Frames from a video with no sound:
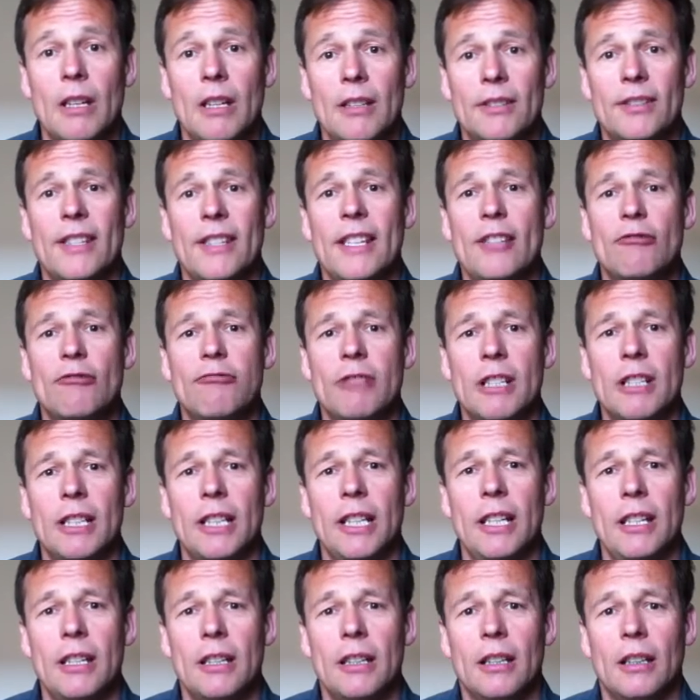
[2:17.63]
So this
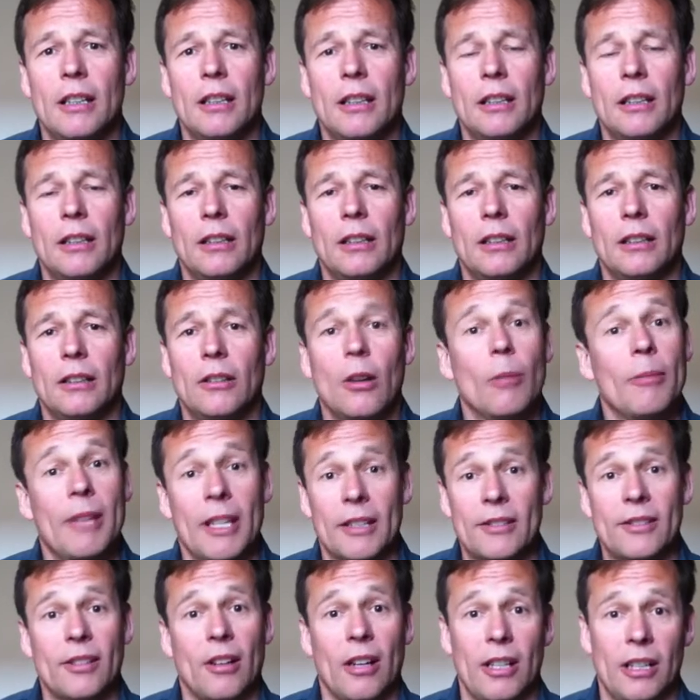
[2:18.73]
really got me
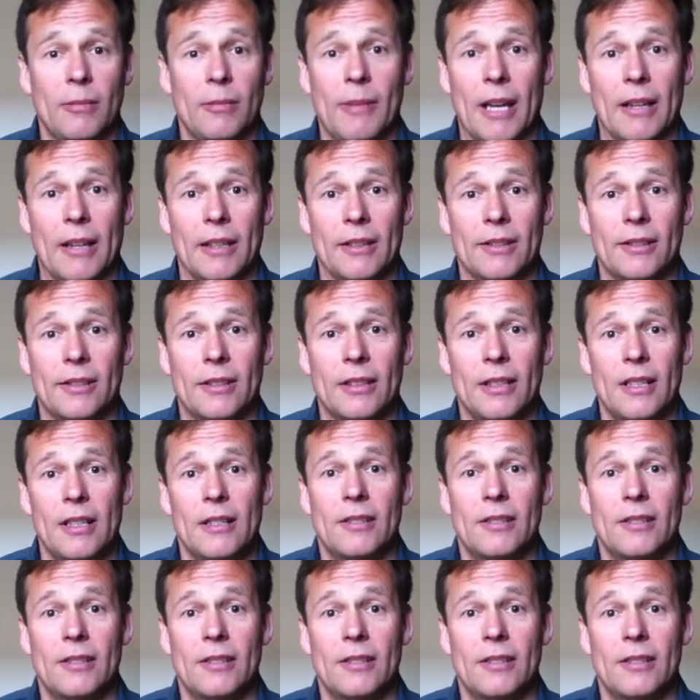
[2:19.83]
excited about this.